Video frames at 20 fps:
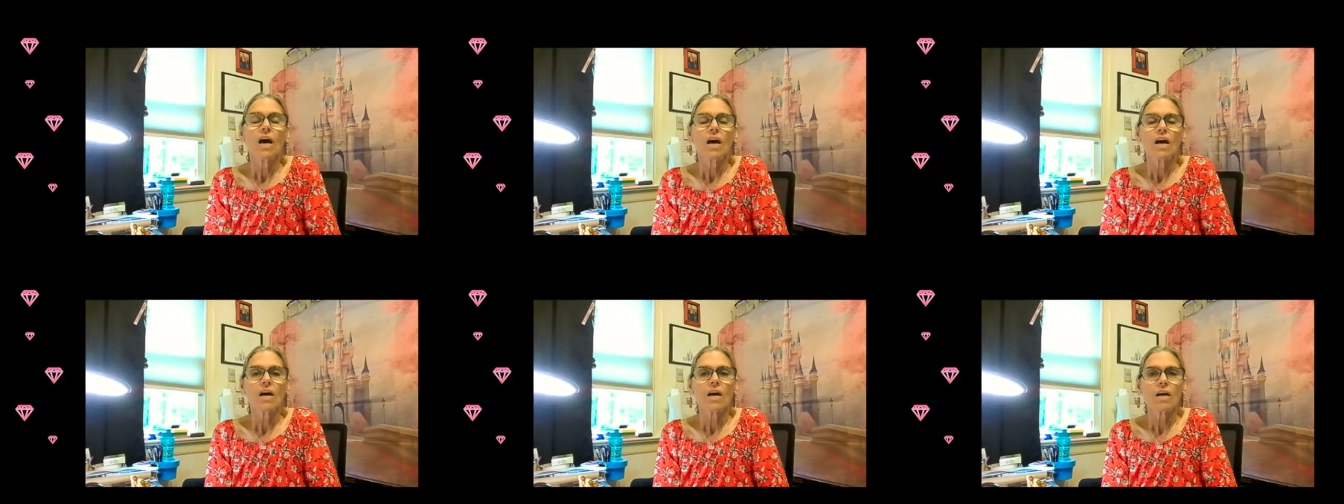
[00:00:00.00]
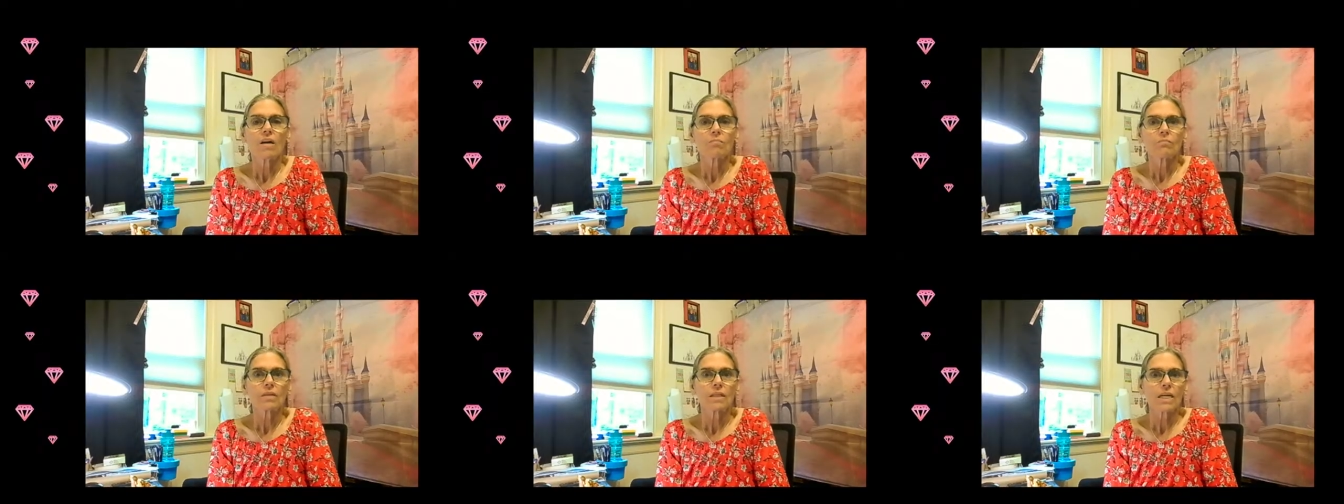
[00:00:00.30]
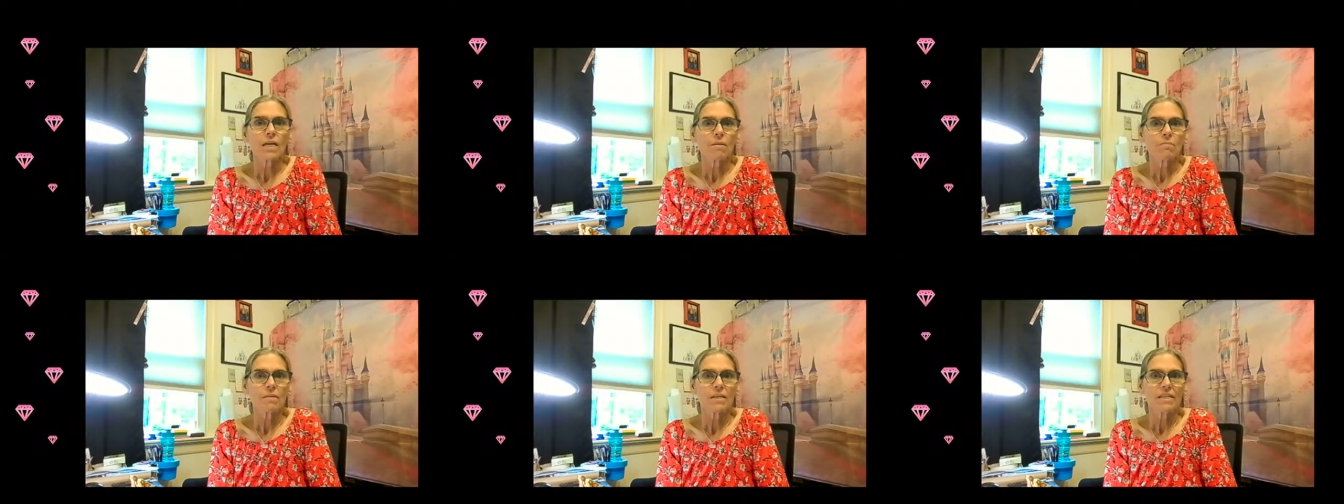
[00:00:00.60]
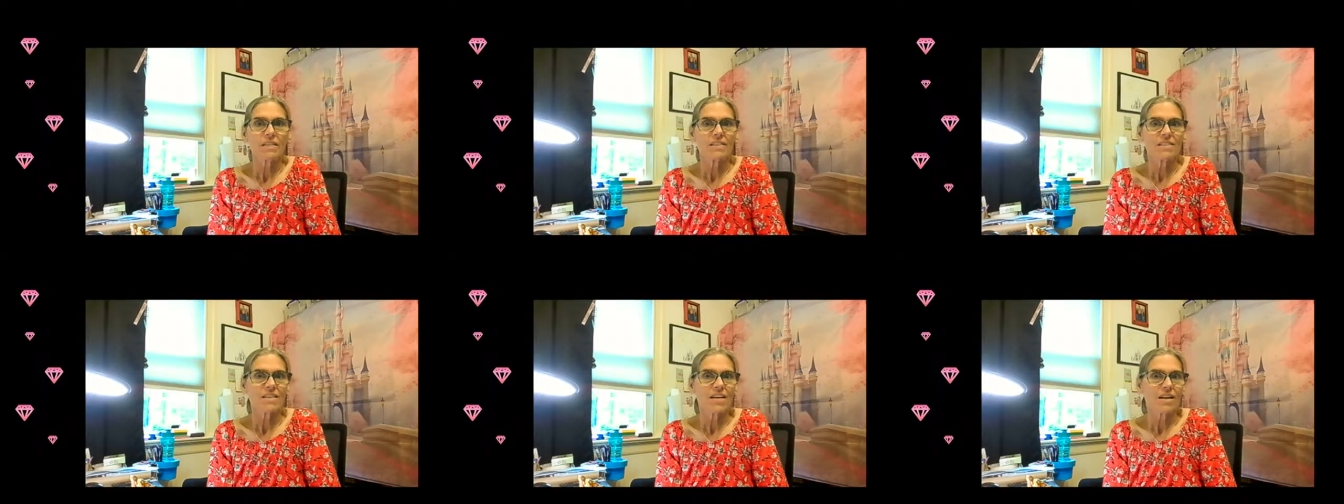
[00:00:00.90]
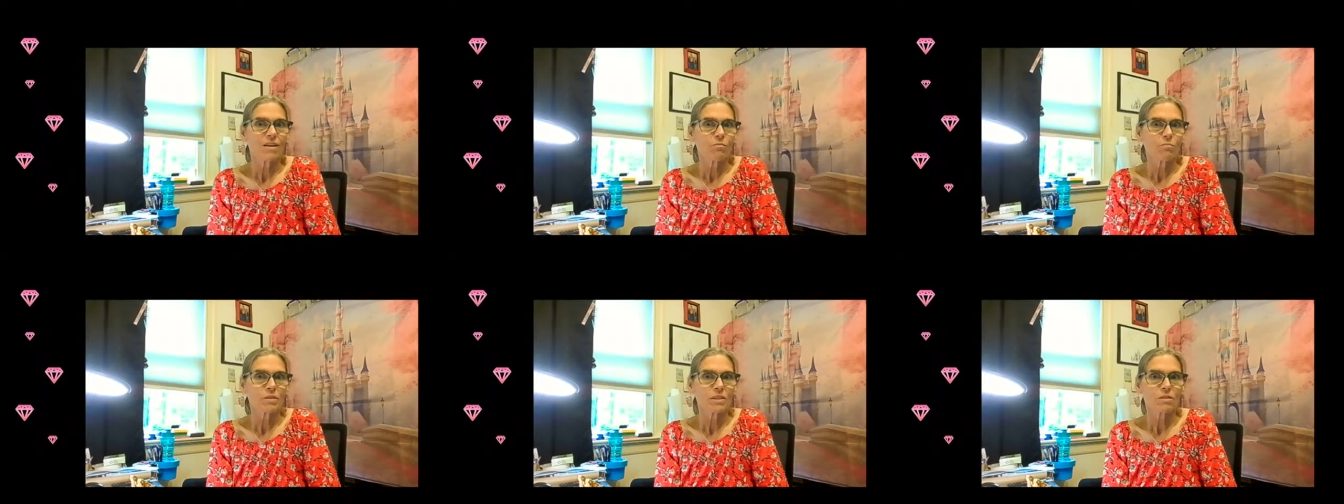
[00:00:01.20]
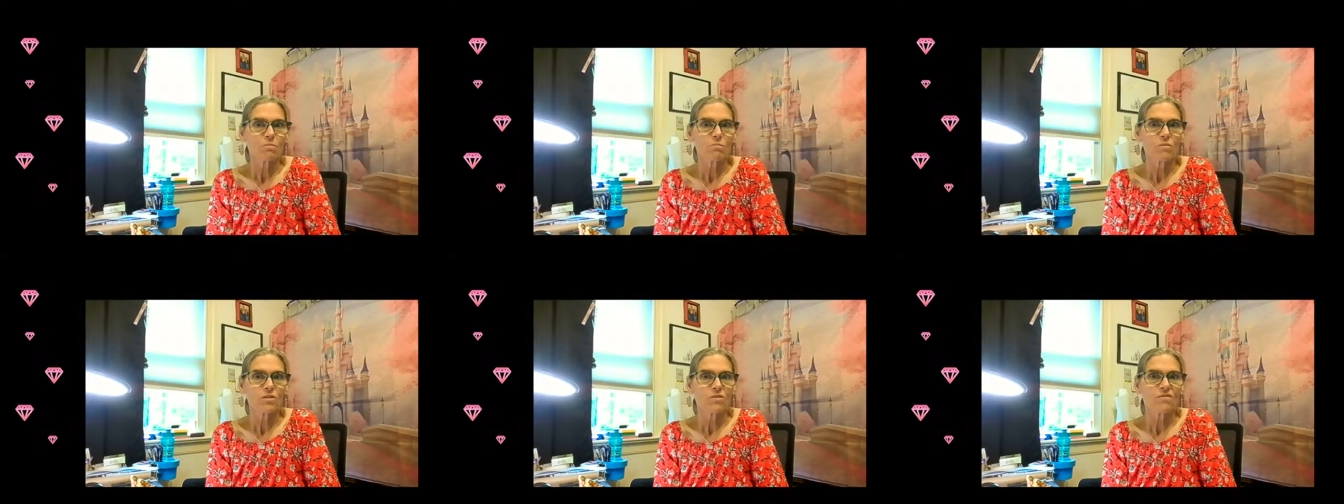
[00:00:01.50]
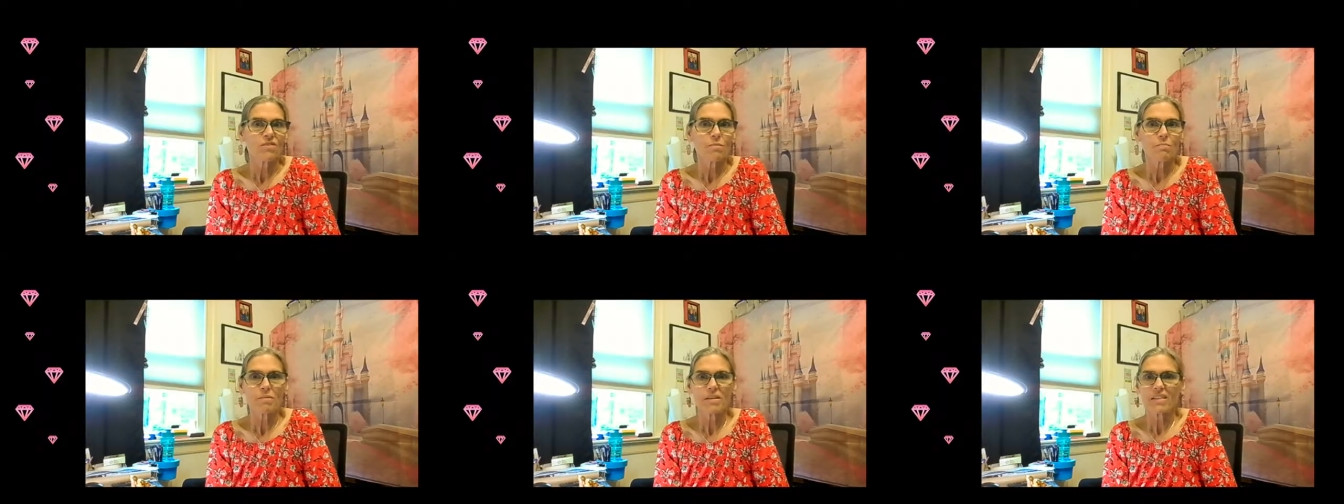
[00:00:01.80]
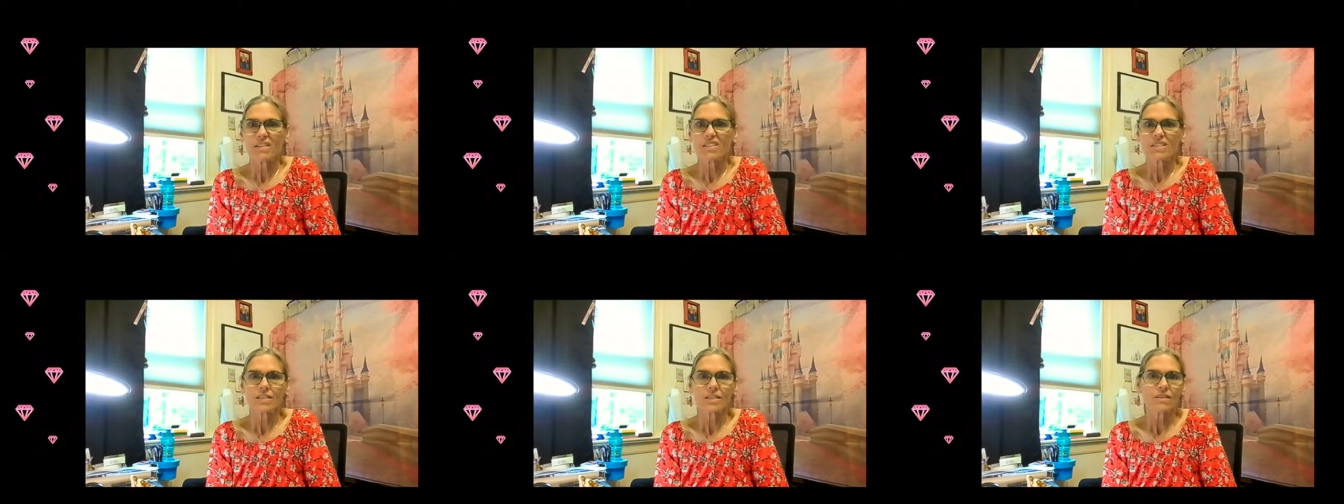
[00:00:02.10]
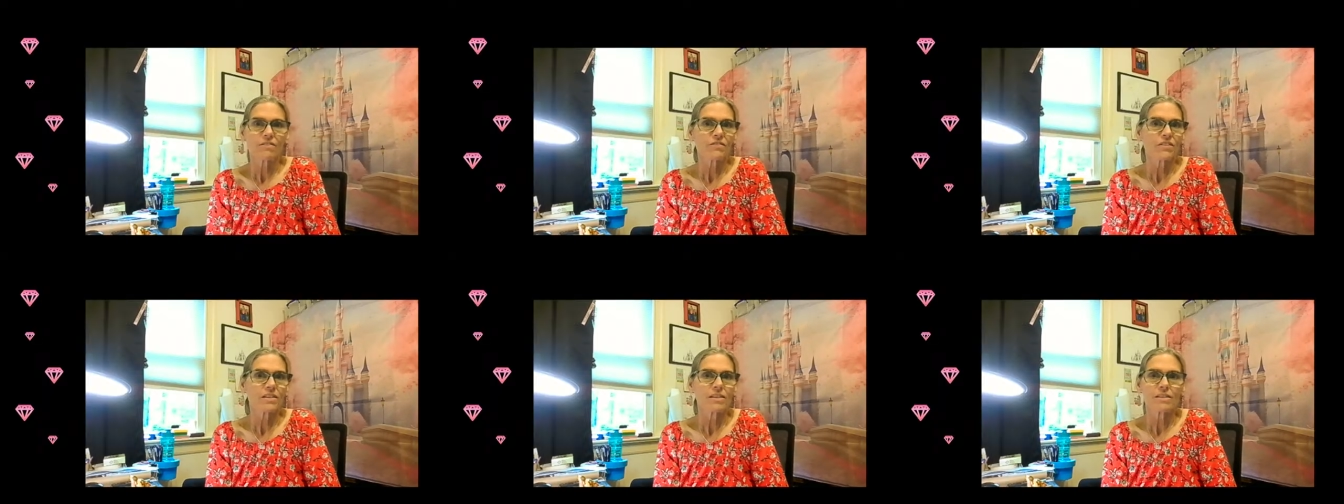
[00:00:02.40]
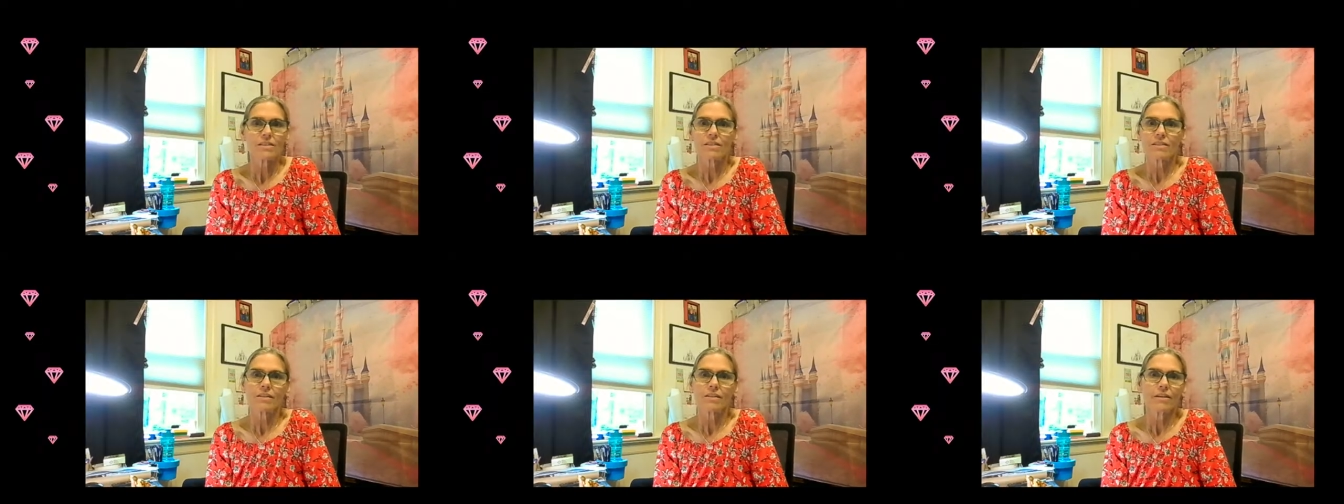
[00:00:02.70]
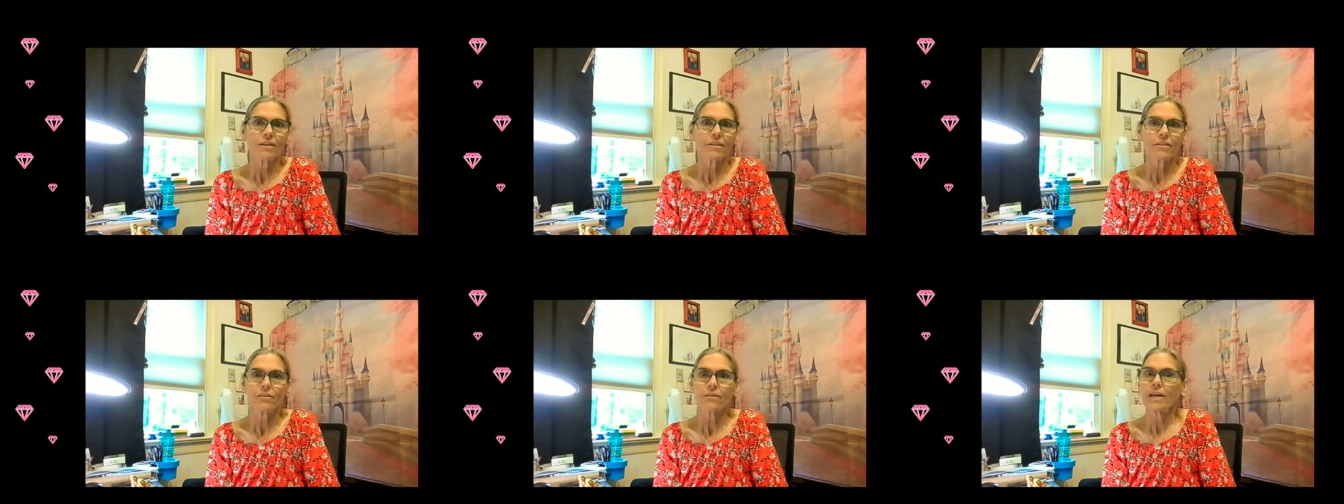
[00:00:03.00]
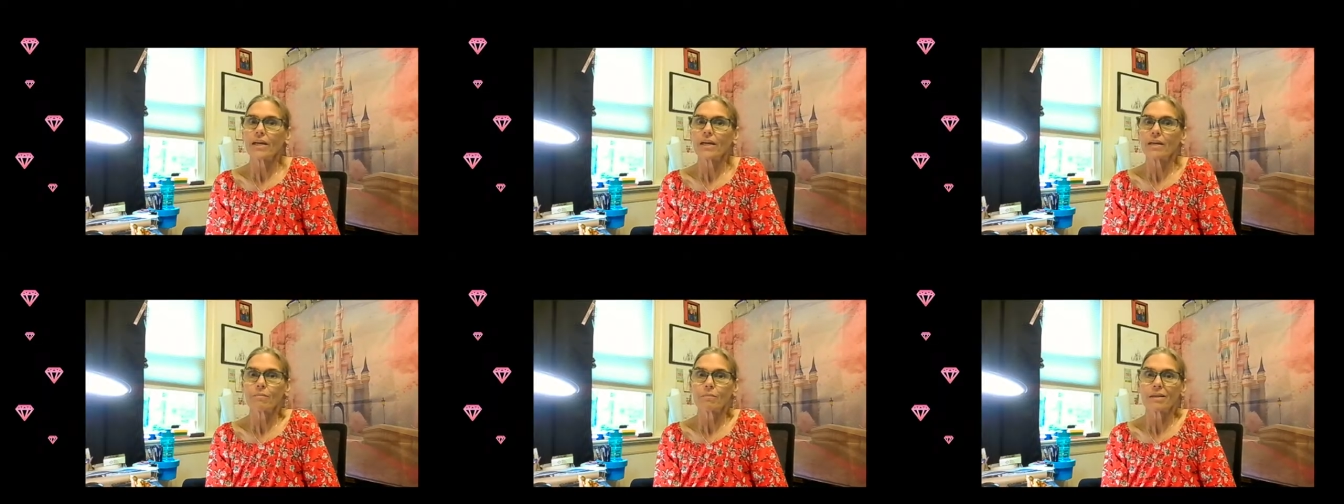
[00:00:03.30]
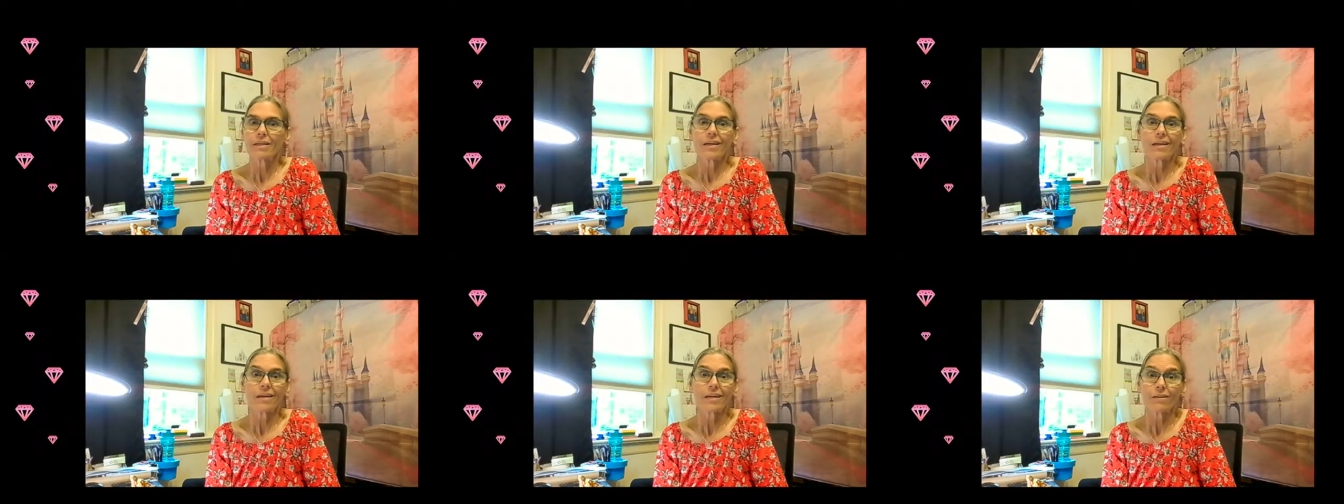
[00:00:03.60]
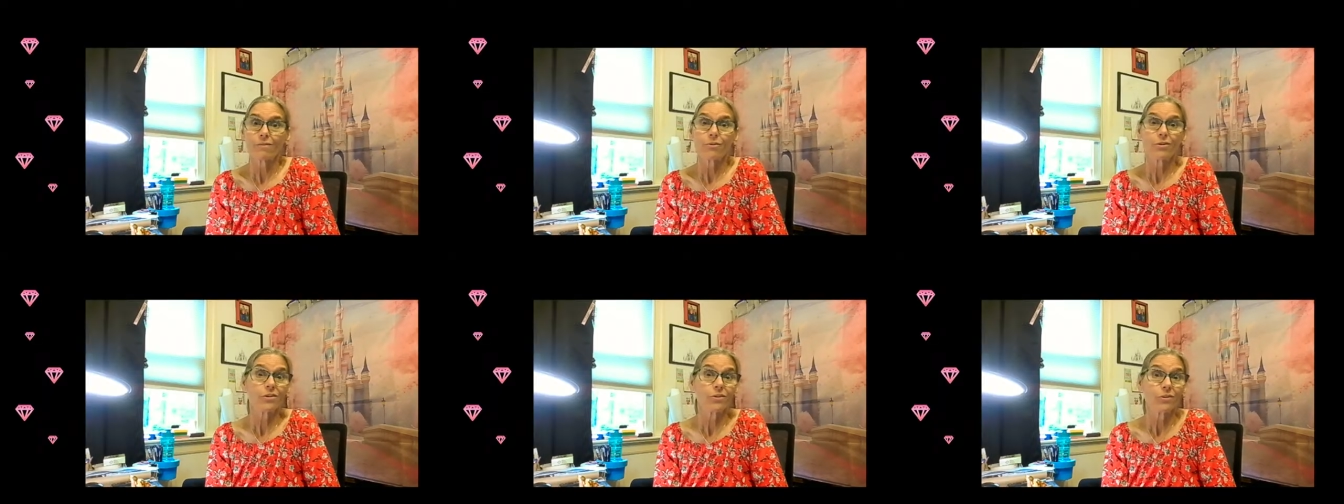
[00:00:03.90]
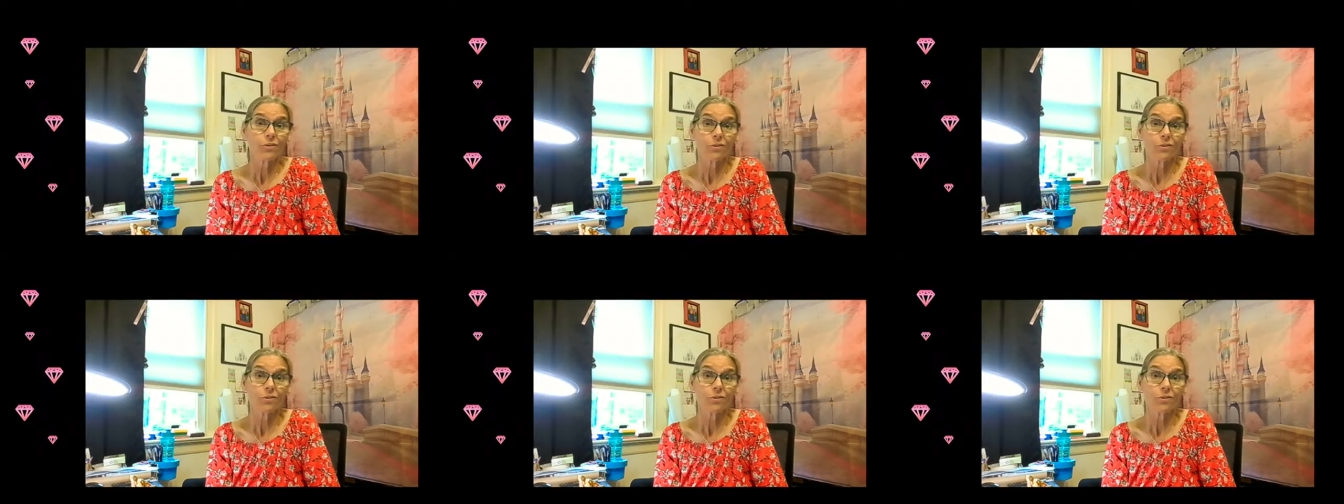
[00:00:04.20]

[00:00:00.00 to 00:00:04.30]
Come in to help us move the big stuff because, Em and I, we're